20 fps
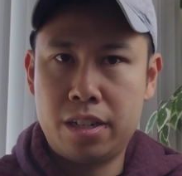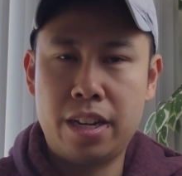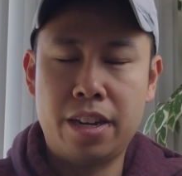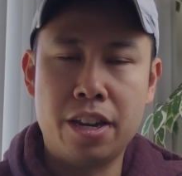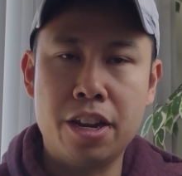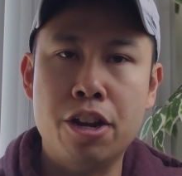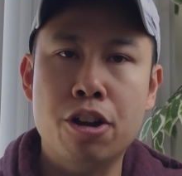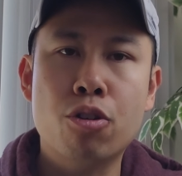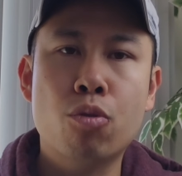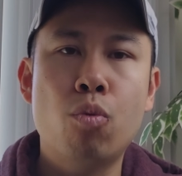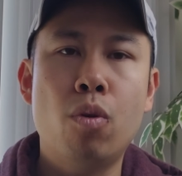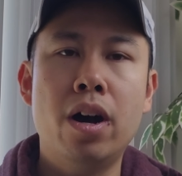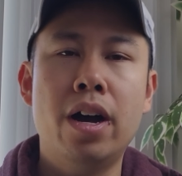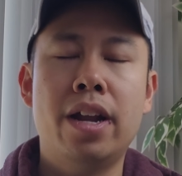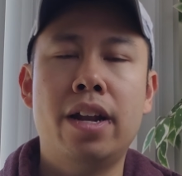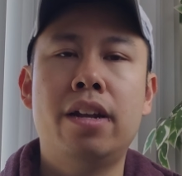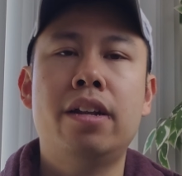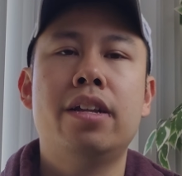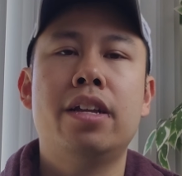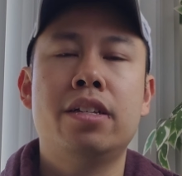Year
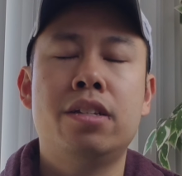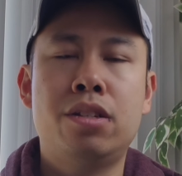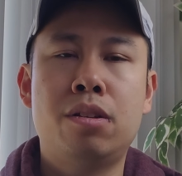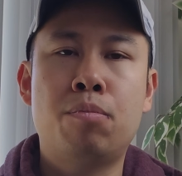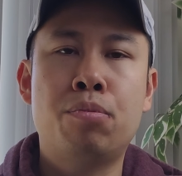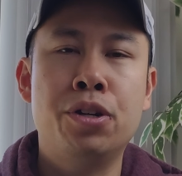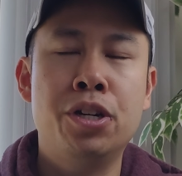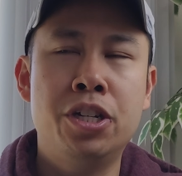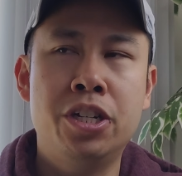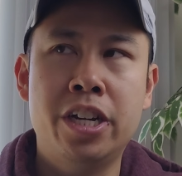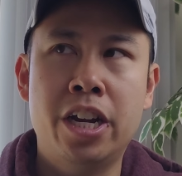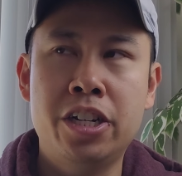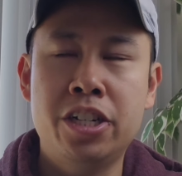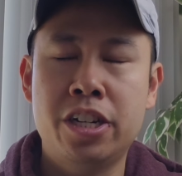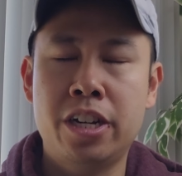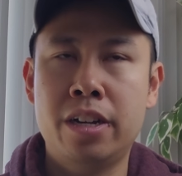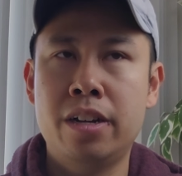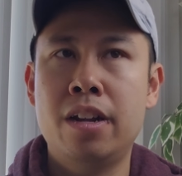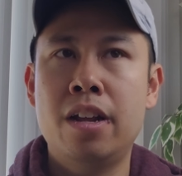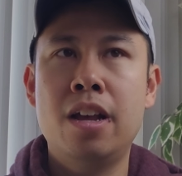one is
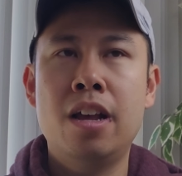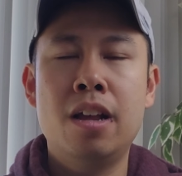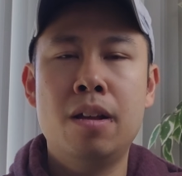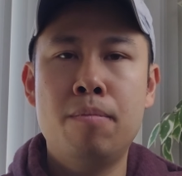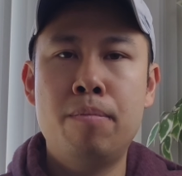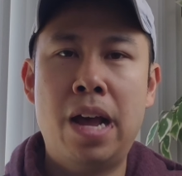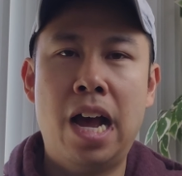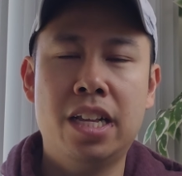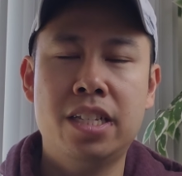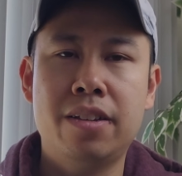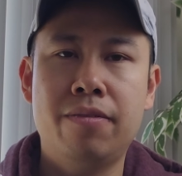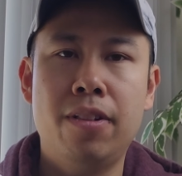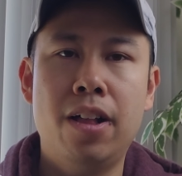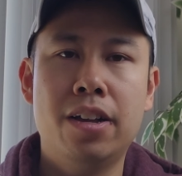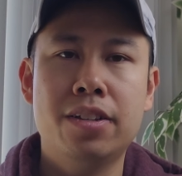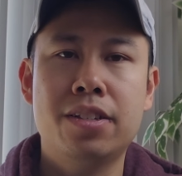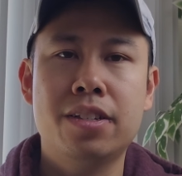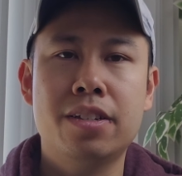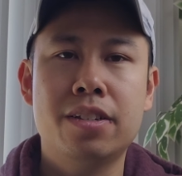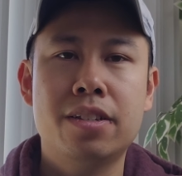depreciation, passive
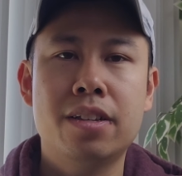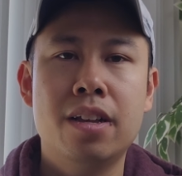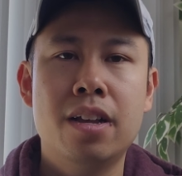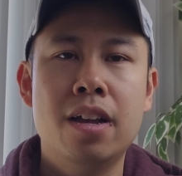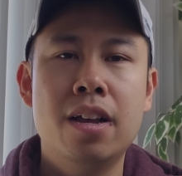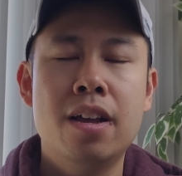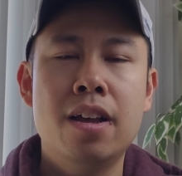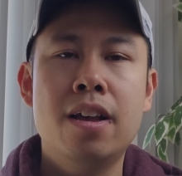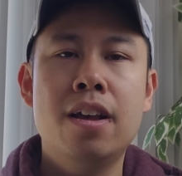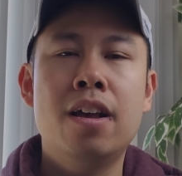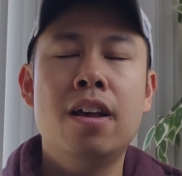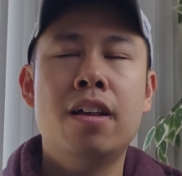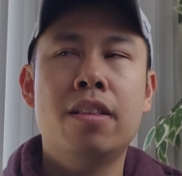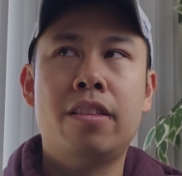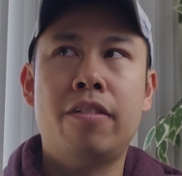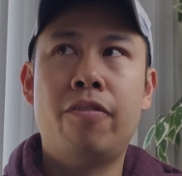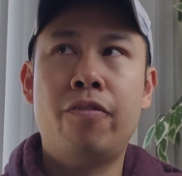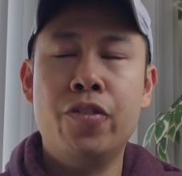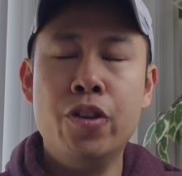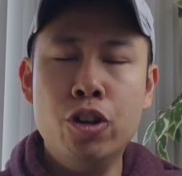losses.
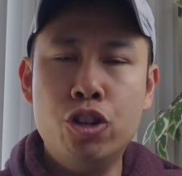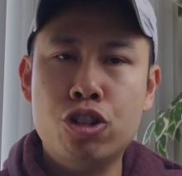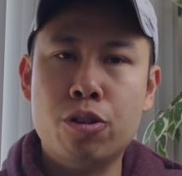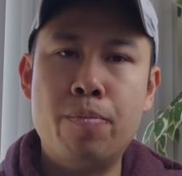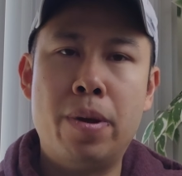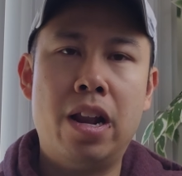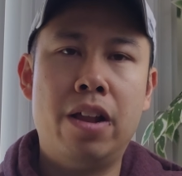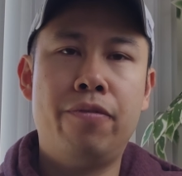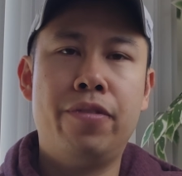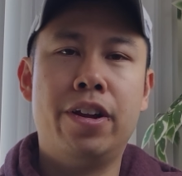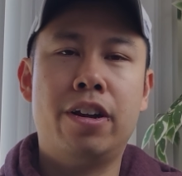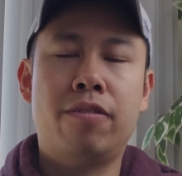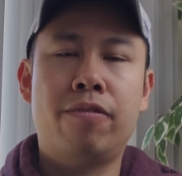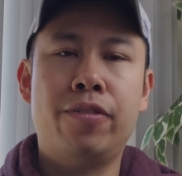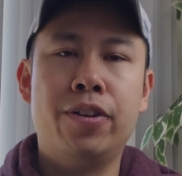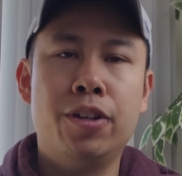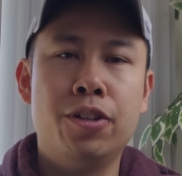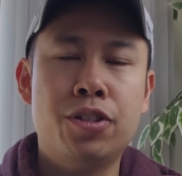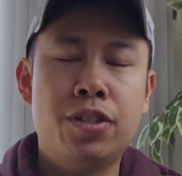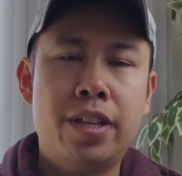The future benefit of
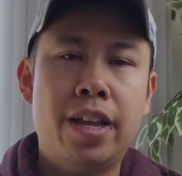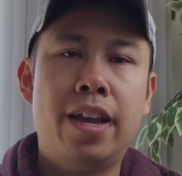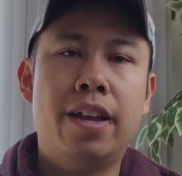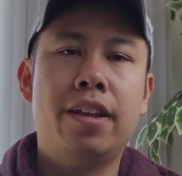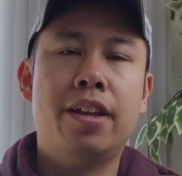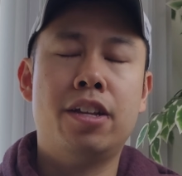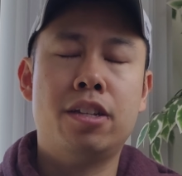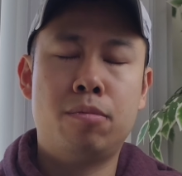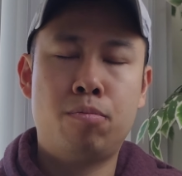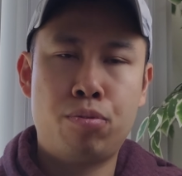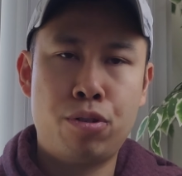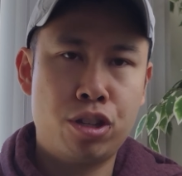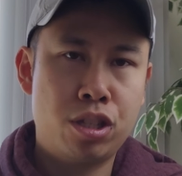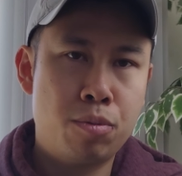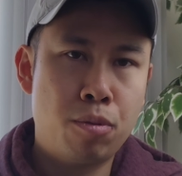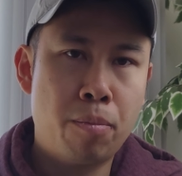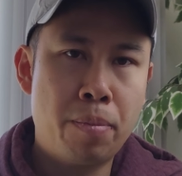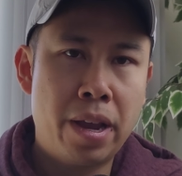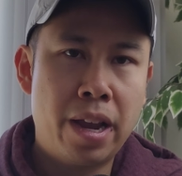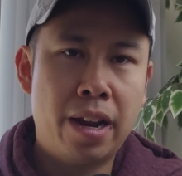real estate is
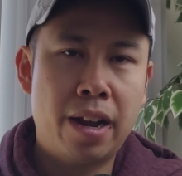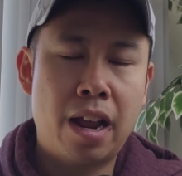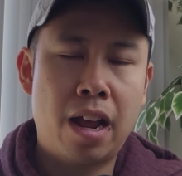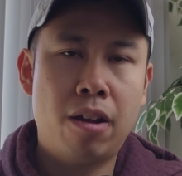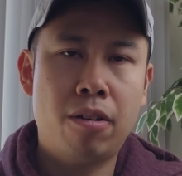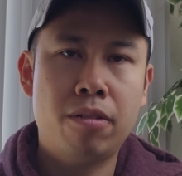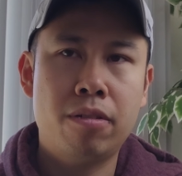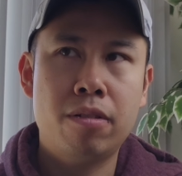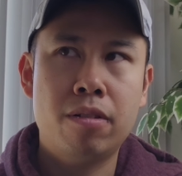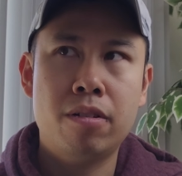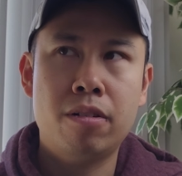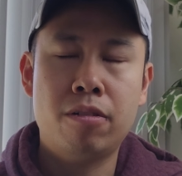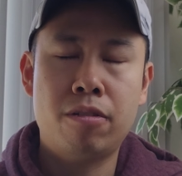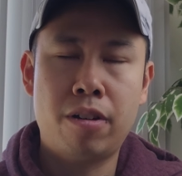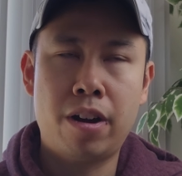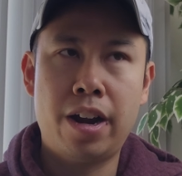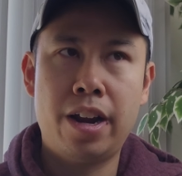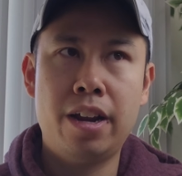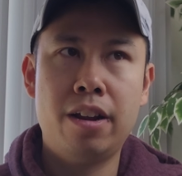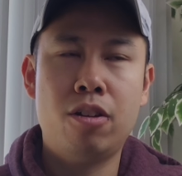principal pay down,
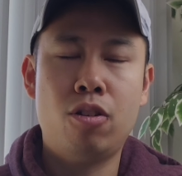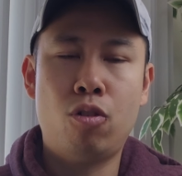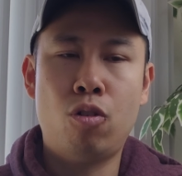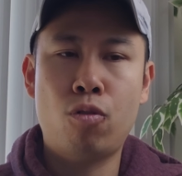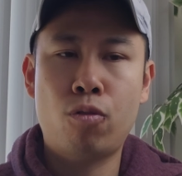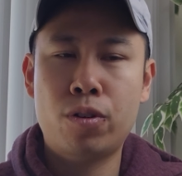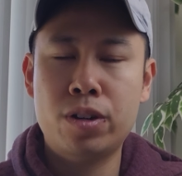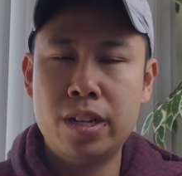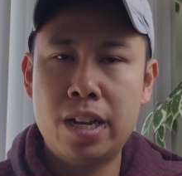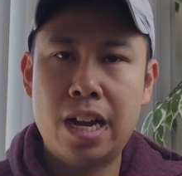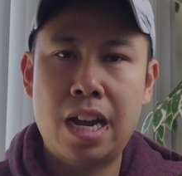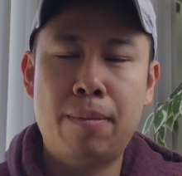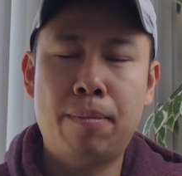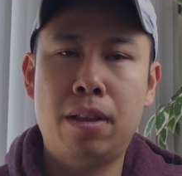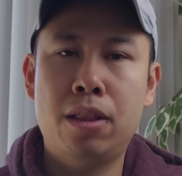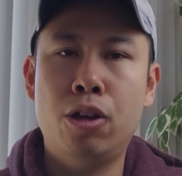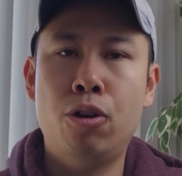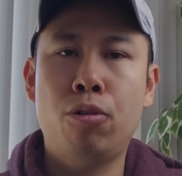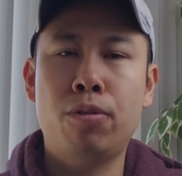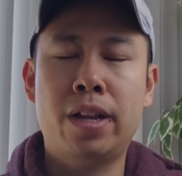right? Over time,
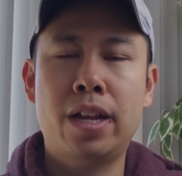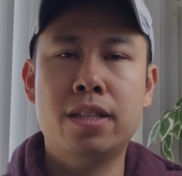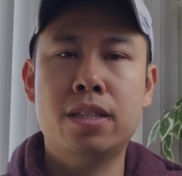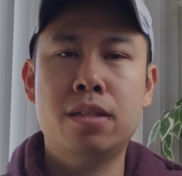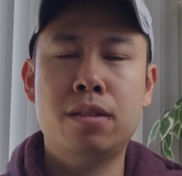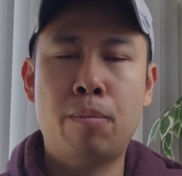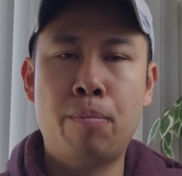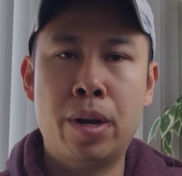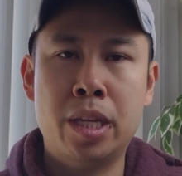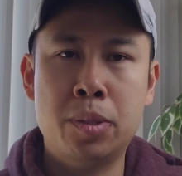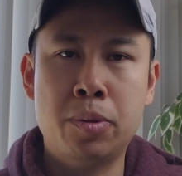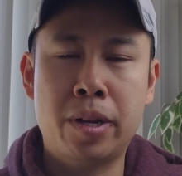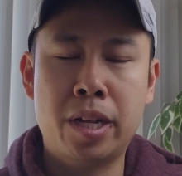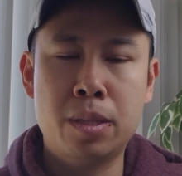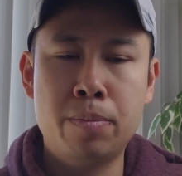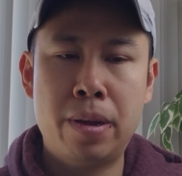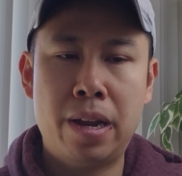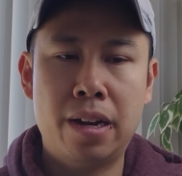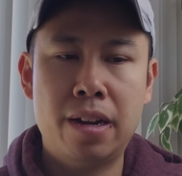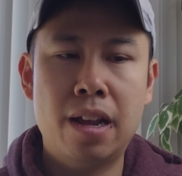the principal
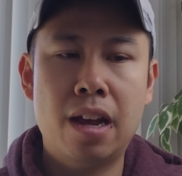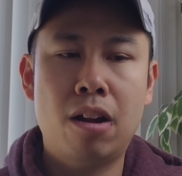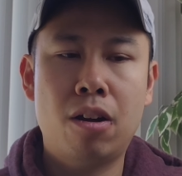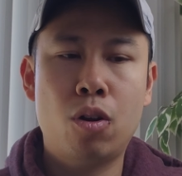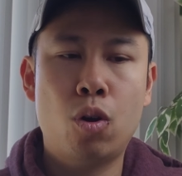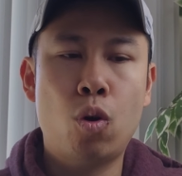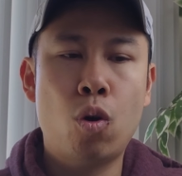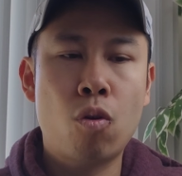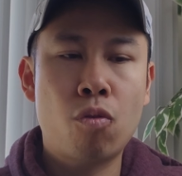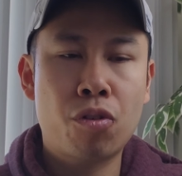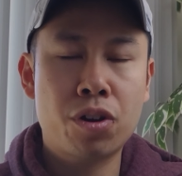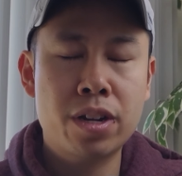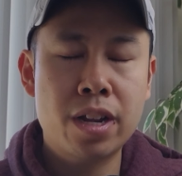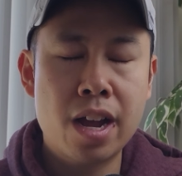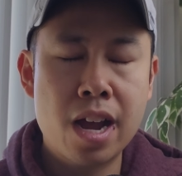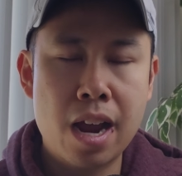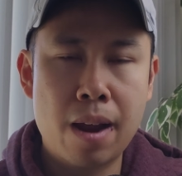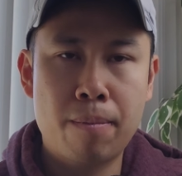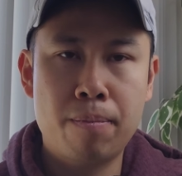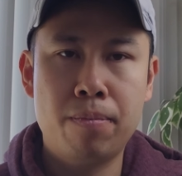gets paid down. Over
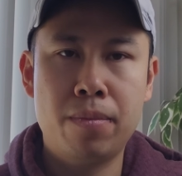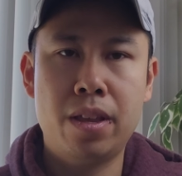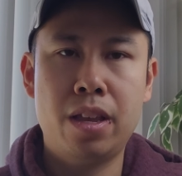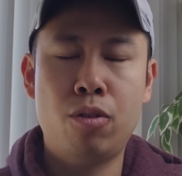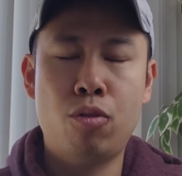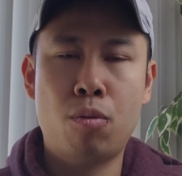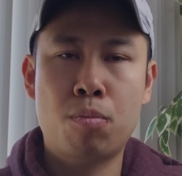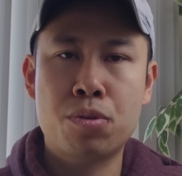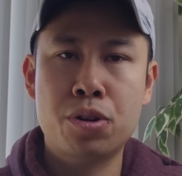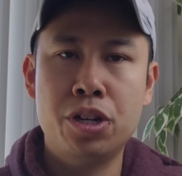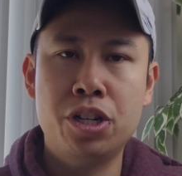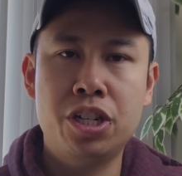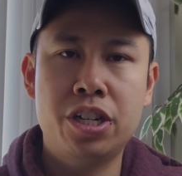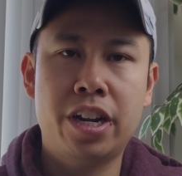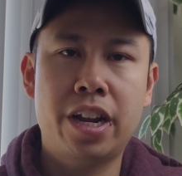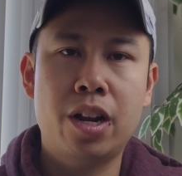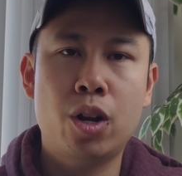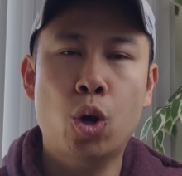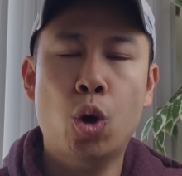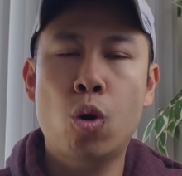time, it will
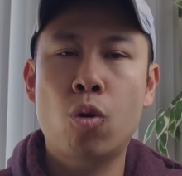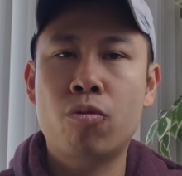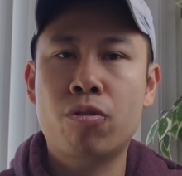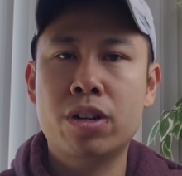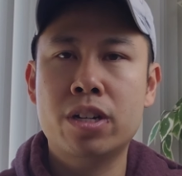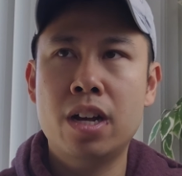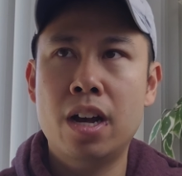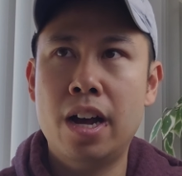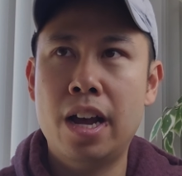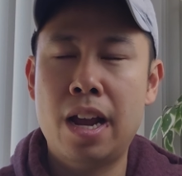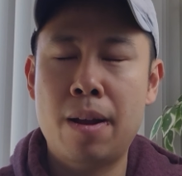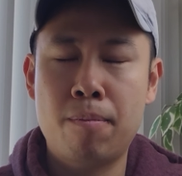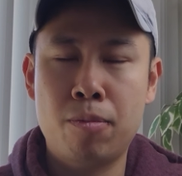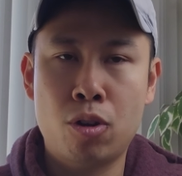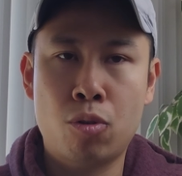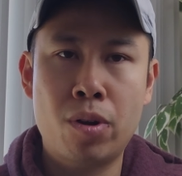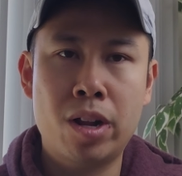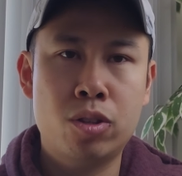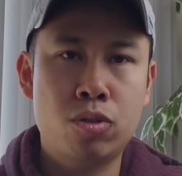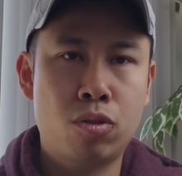appreciate. Over time,
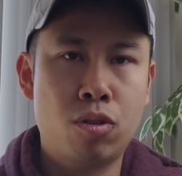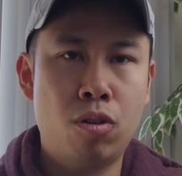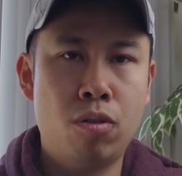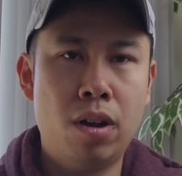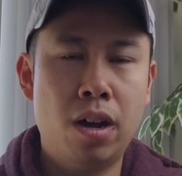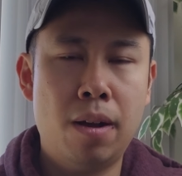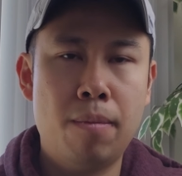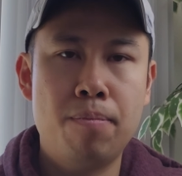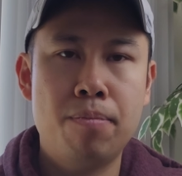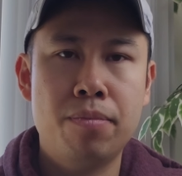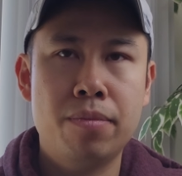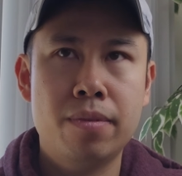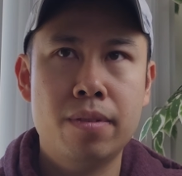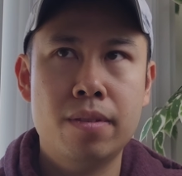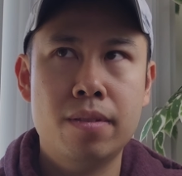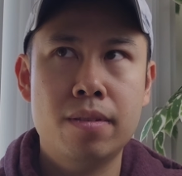the rents will go up.